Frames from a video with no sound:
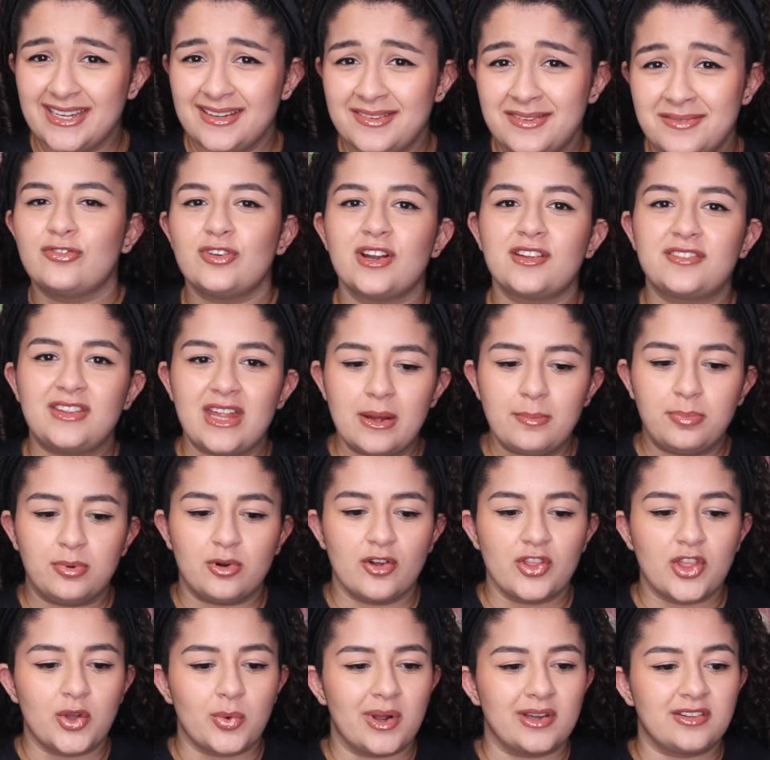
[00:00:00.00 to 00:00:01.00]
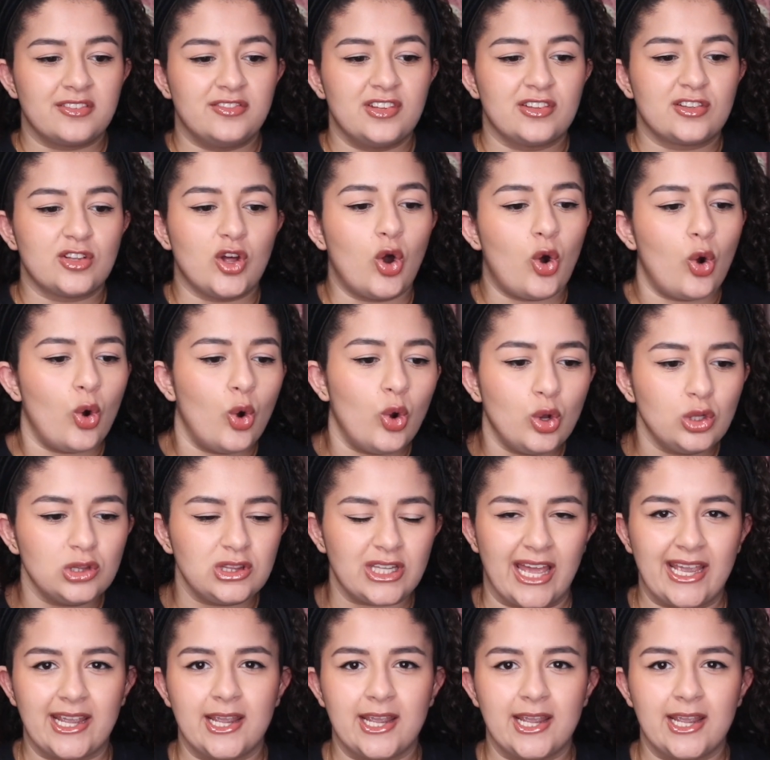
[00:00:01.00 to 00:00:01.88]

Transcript: For example, there was this whole